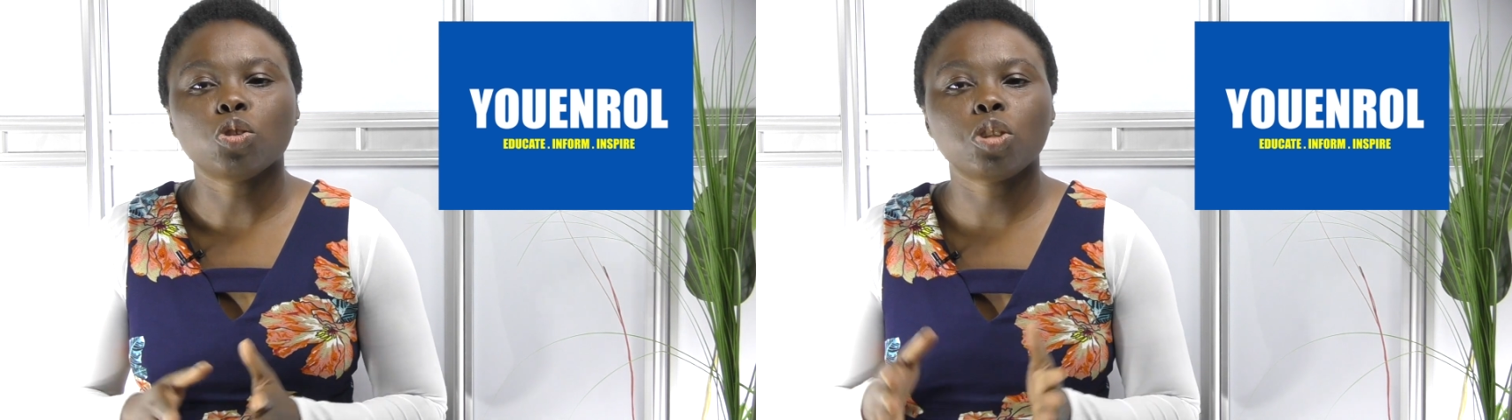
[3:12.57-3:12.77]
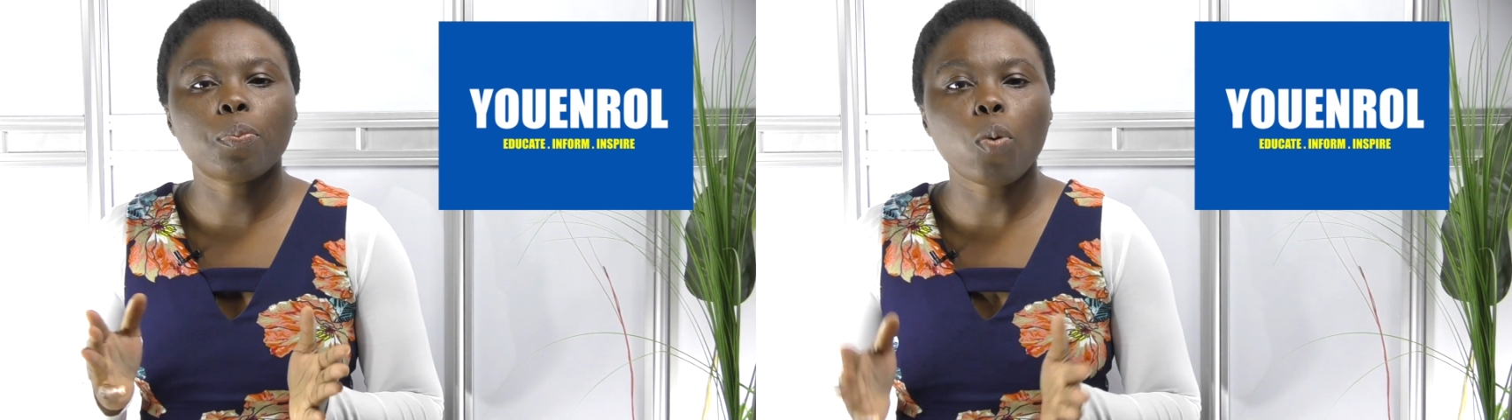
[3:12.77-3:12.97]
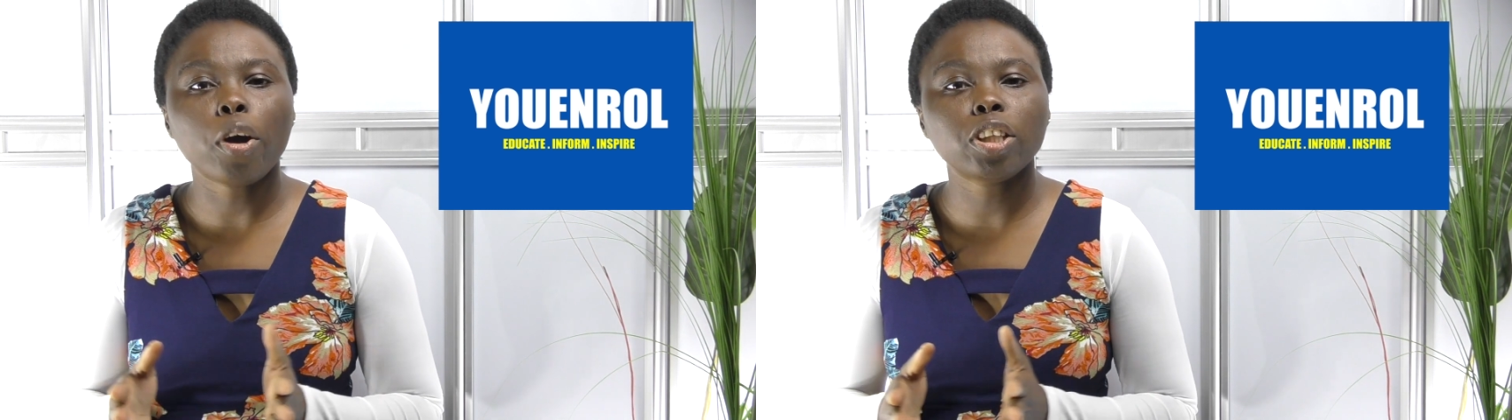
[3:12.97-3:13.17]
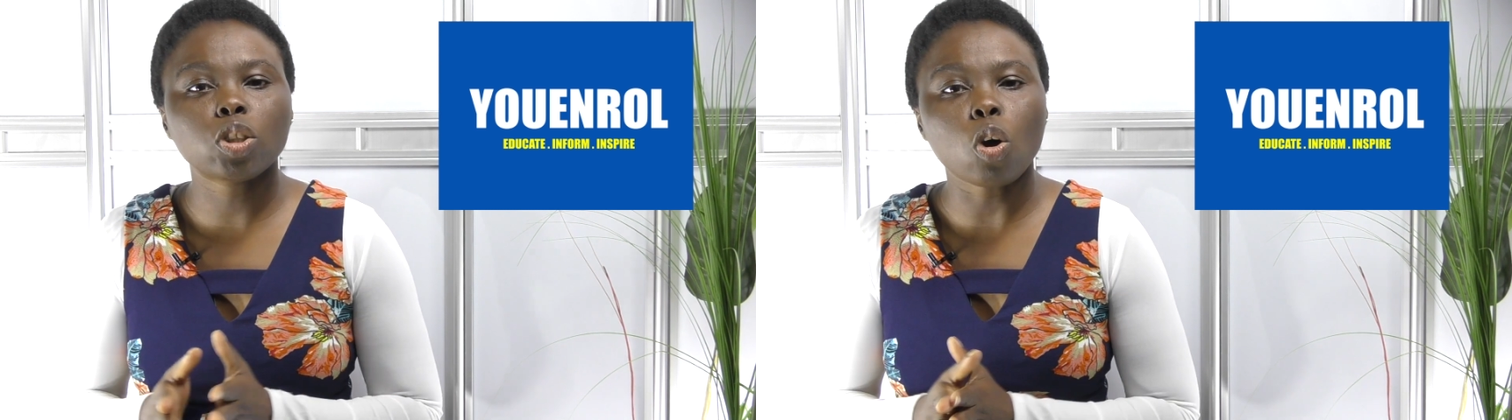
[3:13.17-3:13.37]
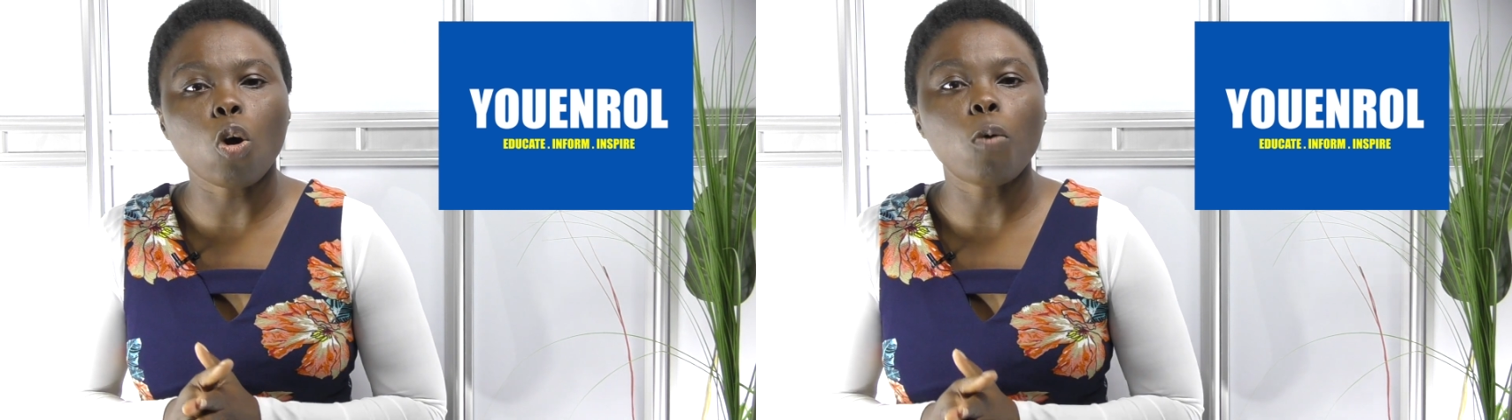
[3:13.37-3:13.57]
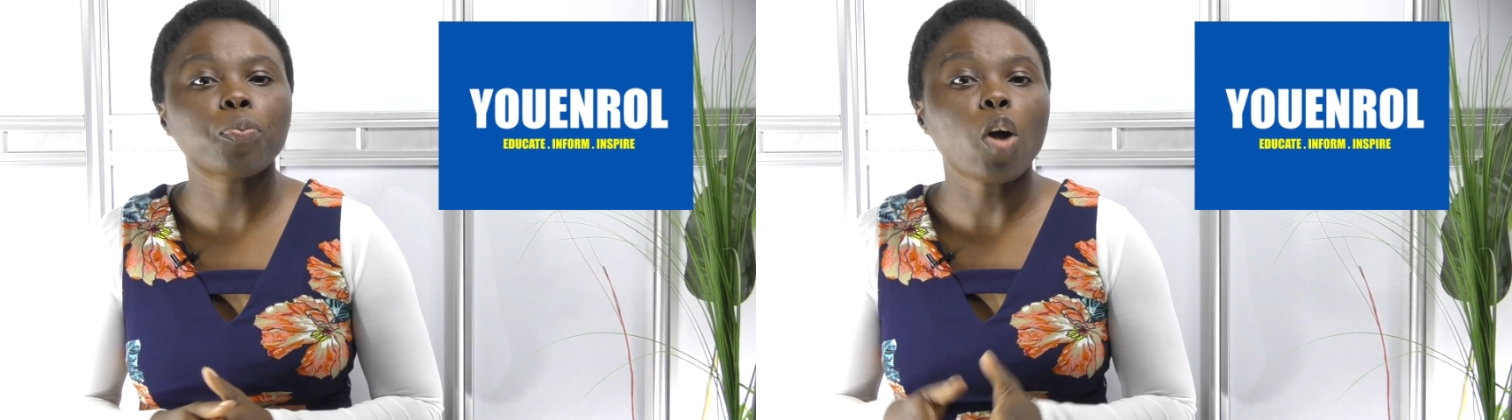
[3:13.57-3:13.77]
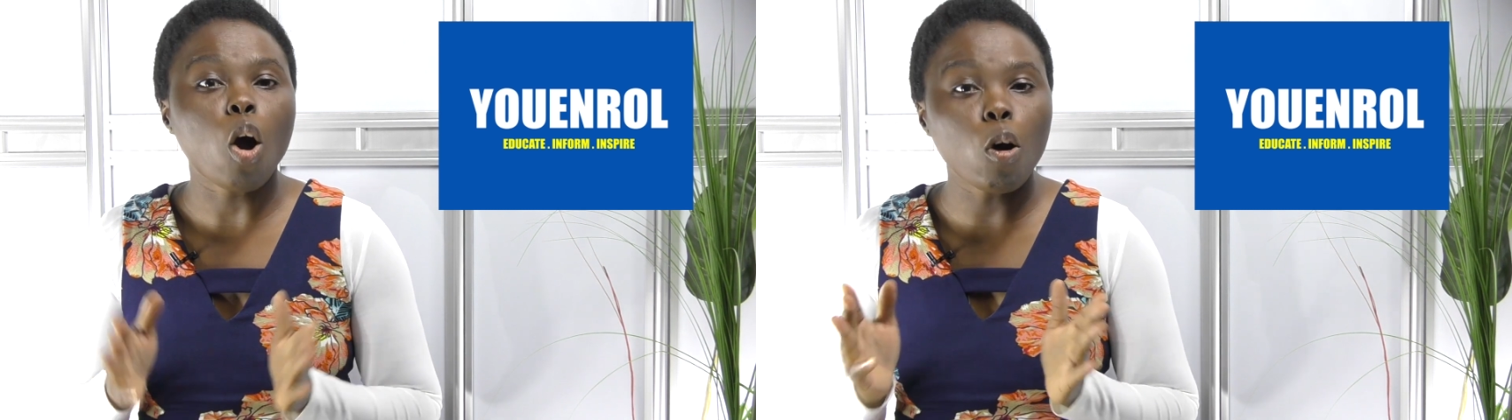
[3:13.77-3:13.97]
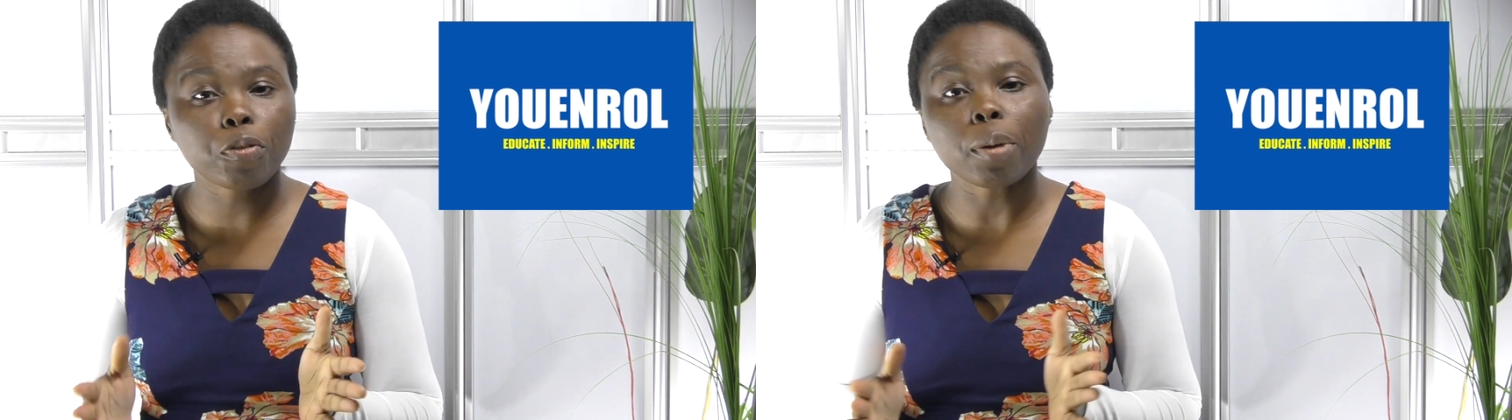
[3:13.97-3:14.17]
to the point score
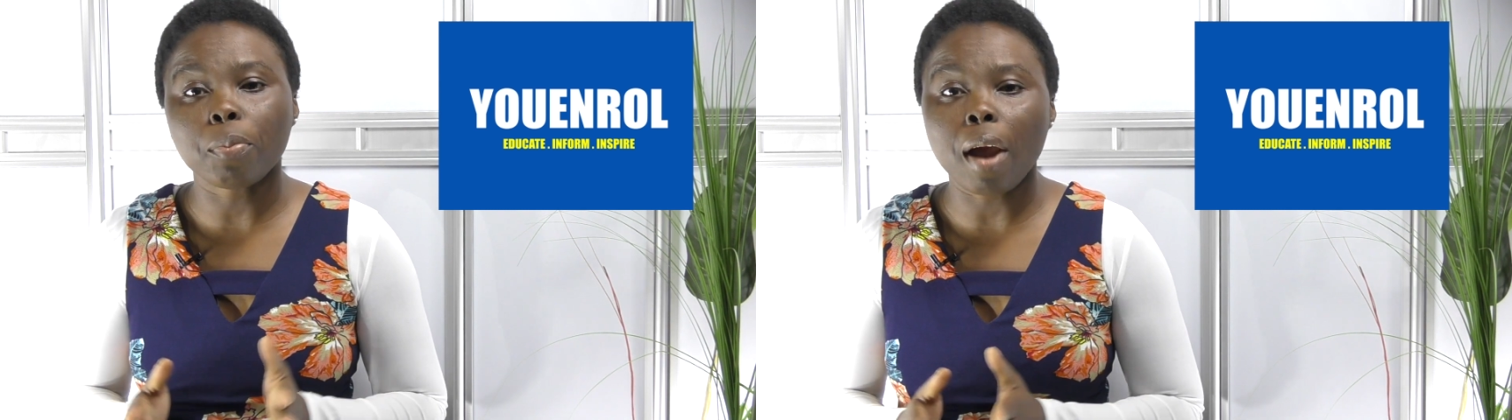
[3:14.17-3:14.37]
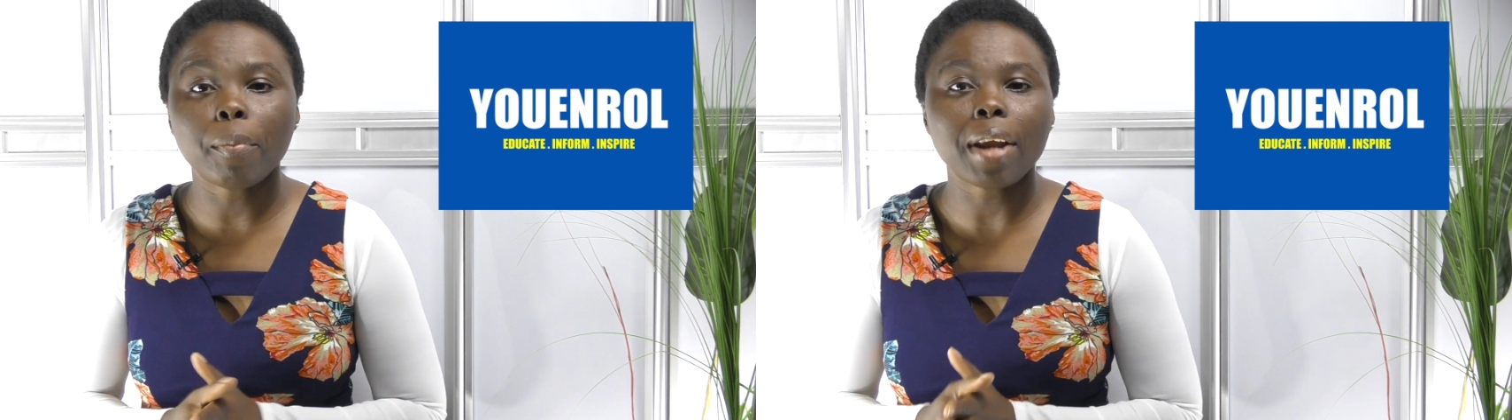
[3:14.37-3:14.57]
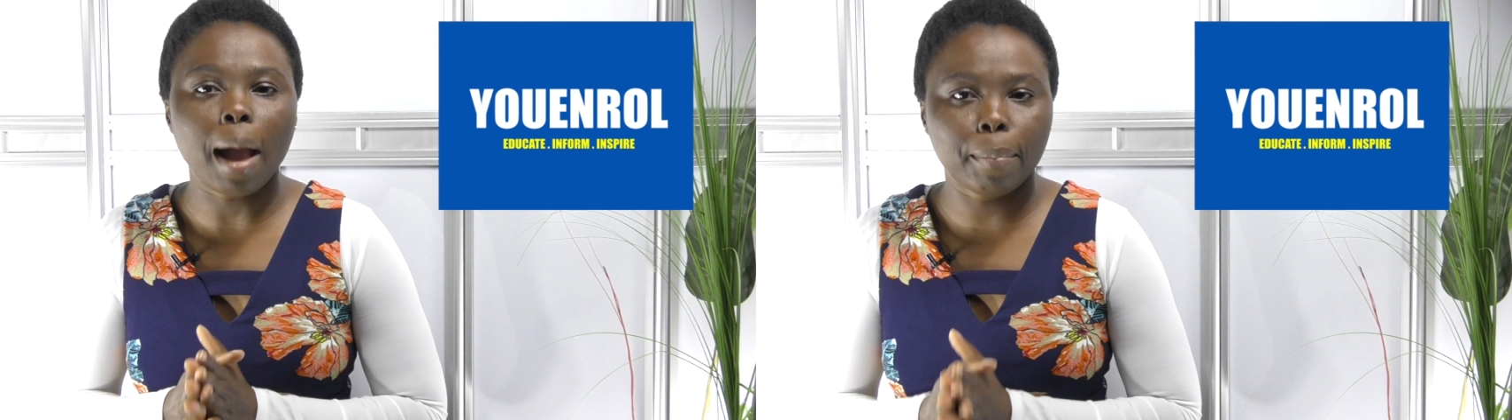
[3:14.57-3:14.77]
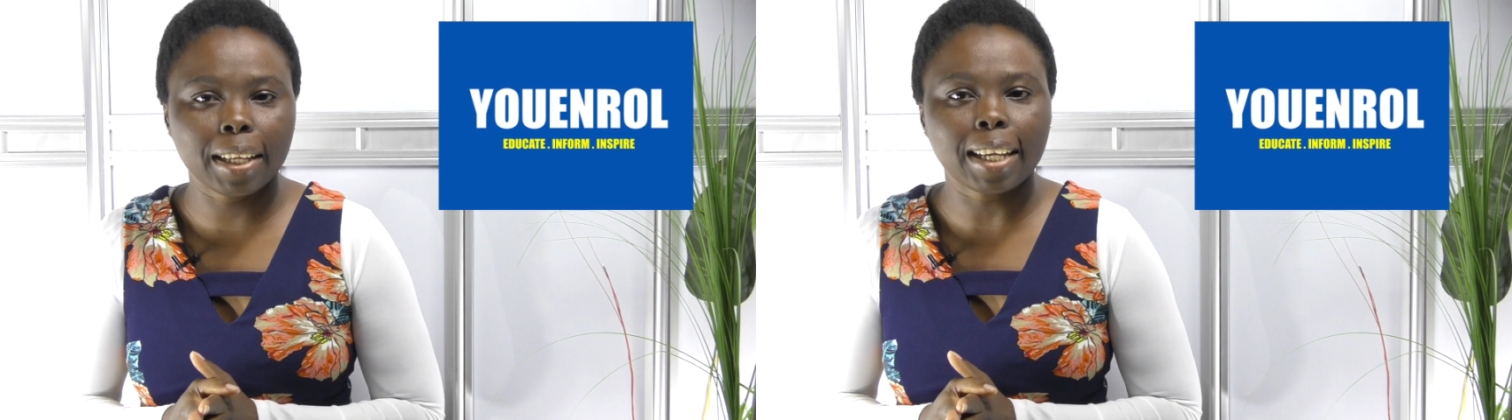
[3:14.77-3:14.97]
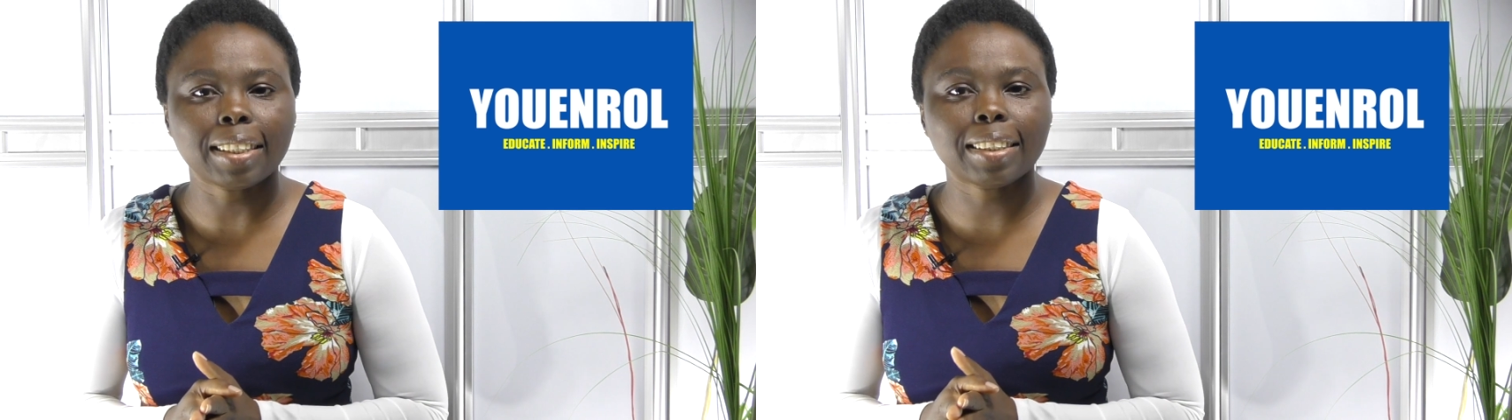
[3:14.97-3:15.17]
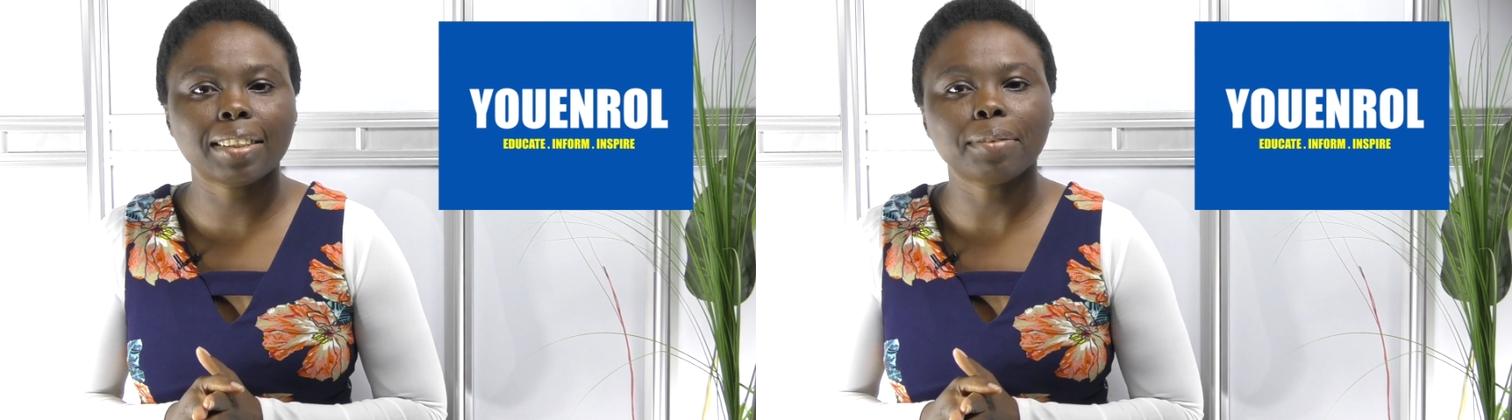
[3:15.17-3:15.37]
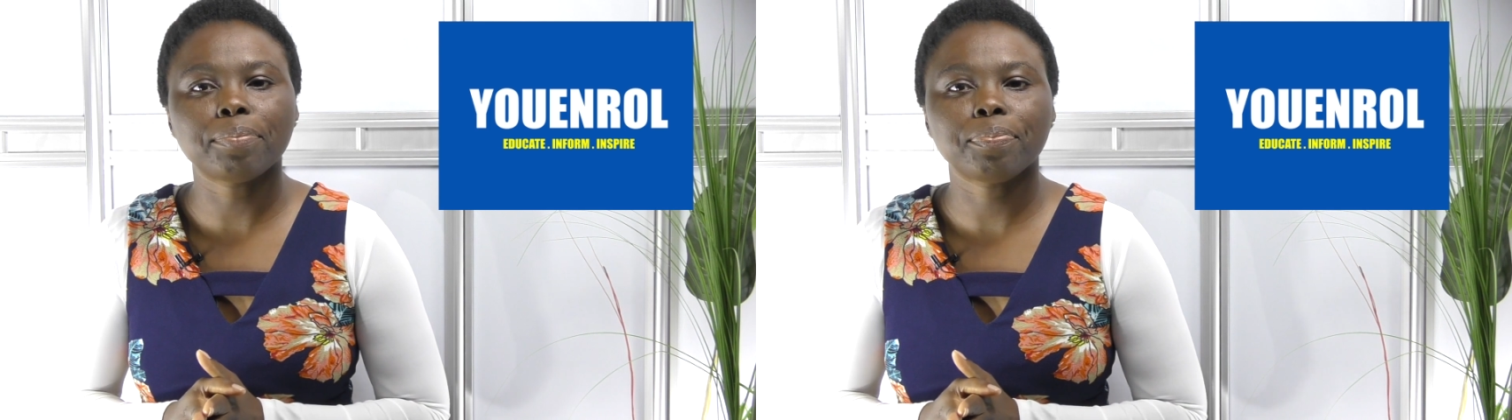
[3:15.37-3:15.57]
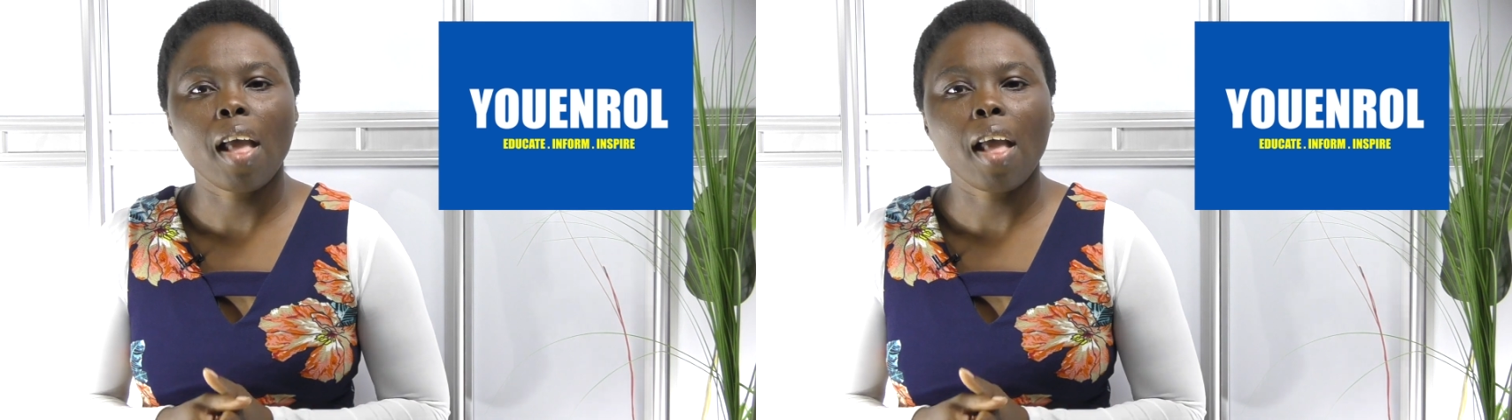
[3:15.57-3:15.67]
of the primary applicant.